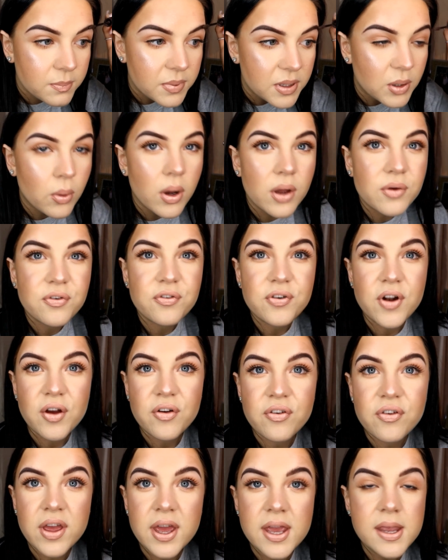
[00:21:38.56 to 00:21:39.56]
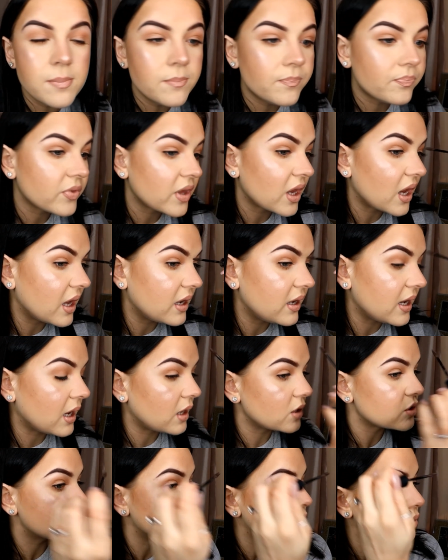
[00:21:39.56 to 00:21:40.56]
be quite fluffy and
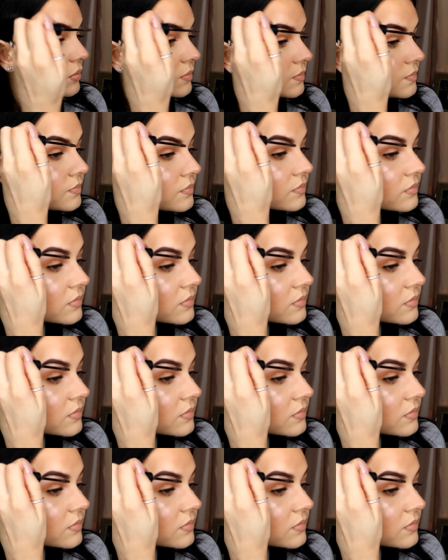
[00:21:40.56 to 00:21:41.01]
natural.